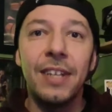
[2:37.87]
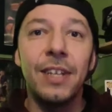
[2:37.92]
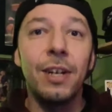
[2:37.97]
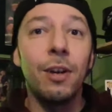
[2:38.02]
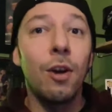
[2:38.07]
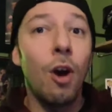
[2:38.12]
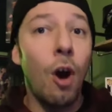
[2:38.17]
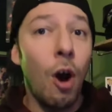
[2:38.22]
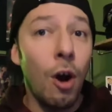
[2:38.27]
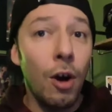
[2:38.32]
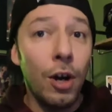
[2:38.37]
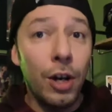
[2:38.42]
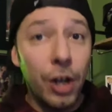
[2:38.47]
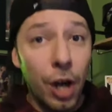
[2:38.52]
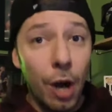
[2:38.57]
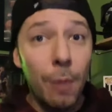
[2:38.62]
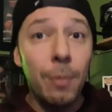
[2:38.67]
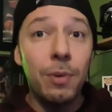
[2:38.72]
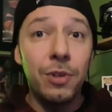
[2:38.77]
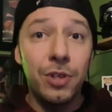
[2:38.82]
There are a
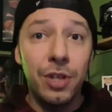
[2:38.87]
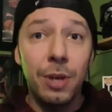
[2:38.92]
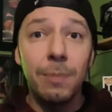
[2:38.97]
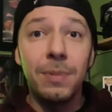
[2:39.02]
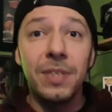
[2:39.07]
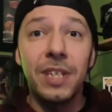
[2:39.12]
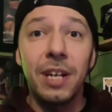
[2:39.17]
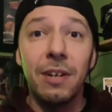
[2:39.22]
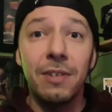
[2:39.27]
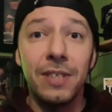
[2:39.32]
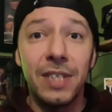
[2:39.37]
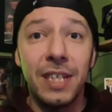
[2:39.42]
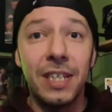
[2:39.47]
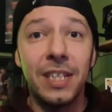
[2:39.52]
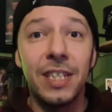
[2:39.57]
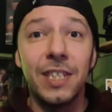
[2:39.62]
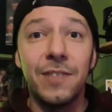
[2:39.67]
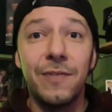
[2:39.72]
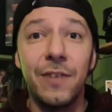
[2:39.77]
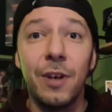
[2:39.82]
couple jump scares in
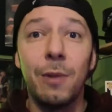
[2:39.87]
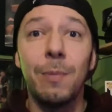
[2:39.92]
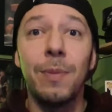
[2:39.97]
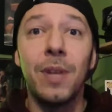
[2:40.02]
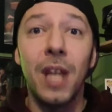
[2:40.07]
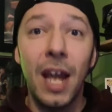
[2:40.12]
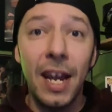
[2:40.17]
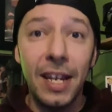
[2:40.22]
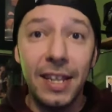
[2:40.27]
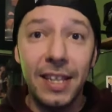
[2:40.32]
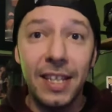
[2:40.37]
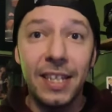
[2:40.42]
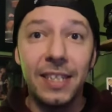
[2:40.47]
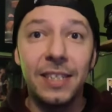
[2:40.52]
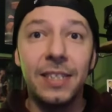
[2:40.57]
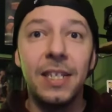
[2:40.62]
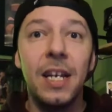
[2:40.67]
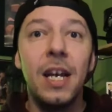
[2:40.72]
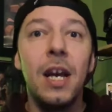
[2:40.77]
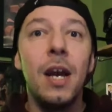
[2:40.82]
this film like this,